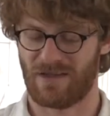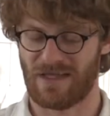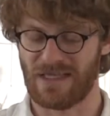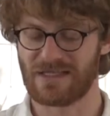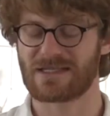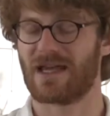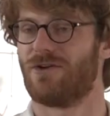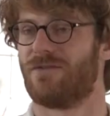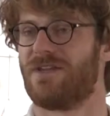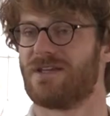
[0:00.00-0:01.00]

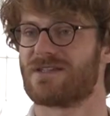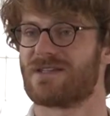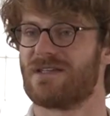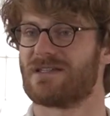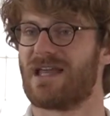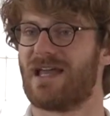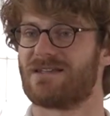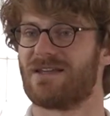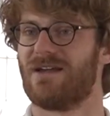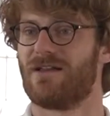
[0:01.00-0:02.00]
insight of this, is
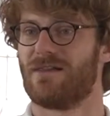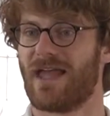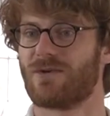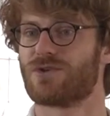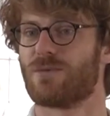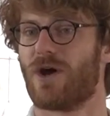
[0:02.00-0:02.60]
that language